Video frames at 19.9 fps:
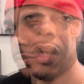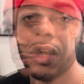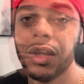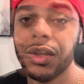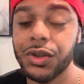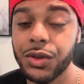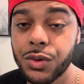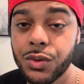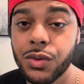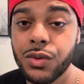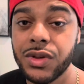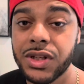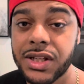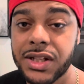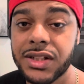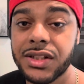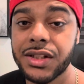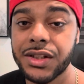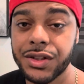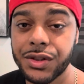You
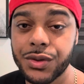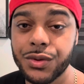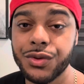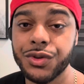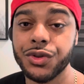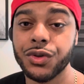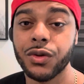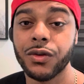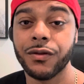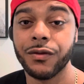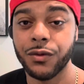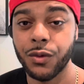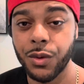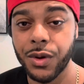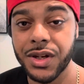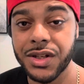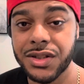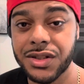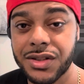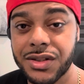need to use your
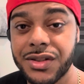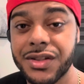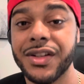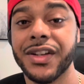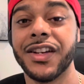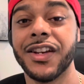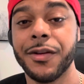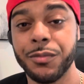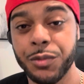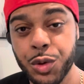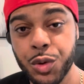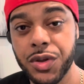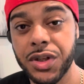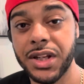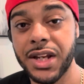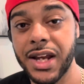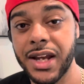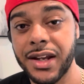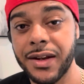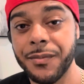voice to
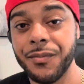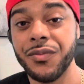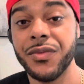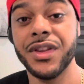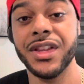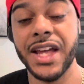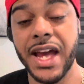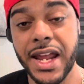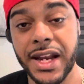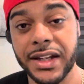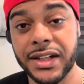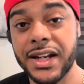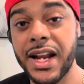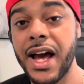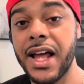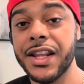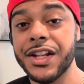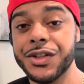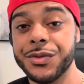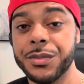communicate that
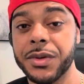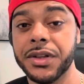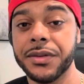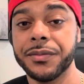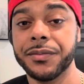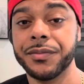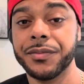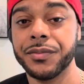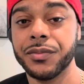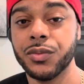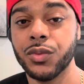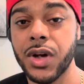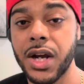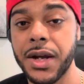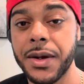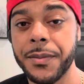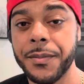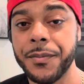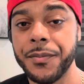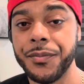acknowledgement,
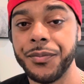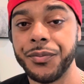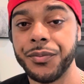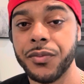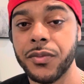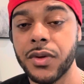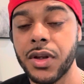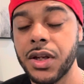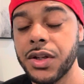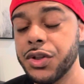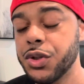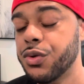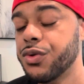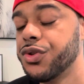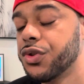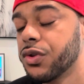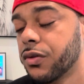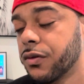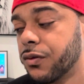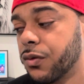right? Use
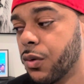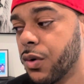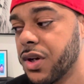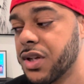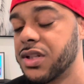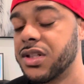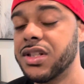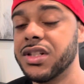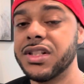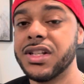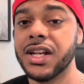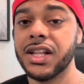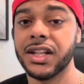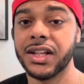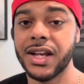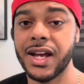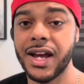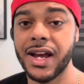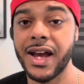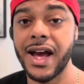your voice to tell a
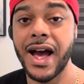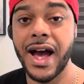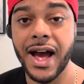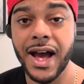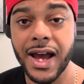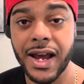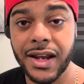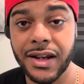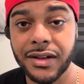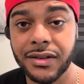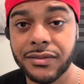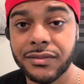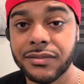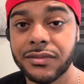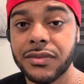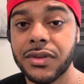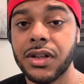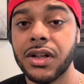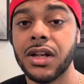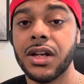guy hi.
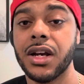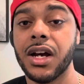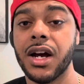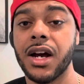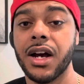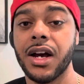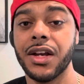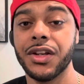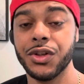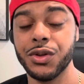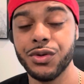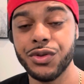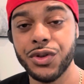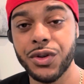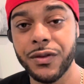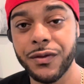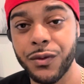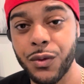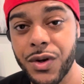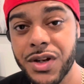Use
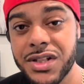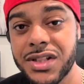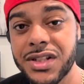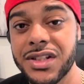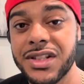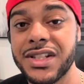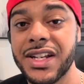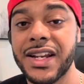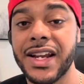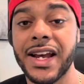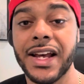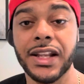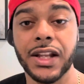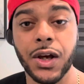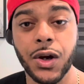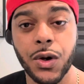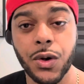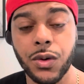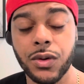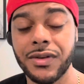your voice to say
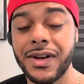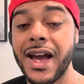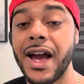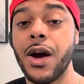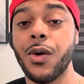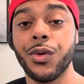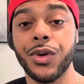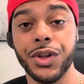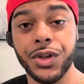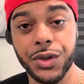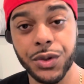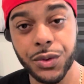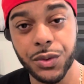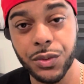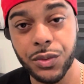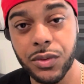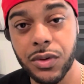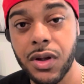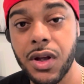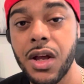hello, how are
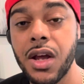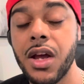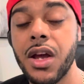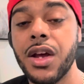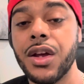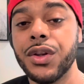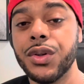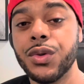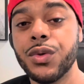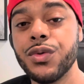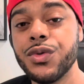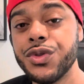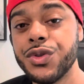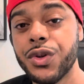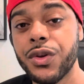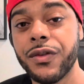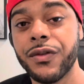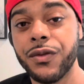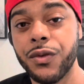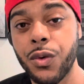you? Use
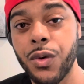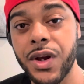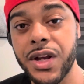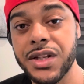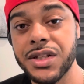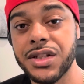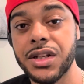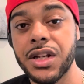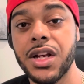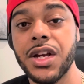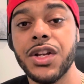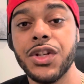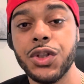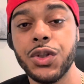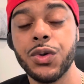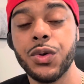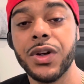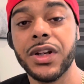your voice to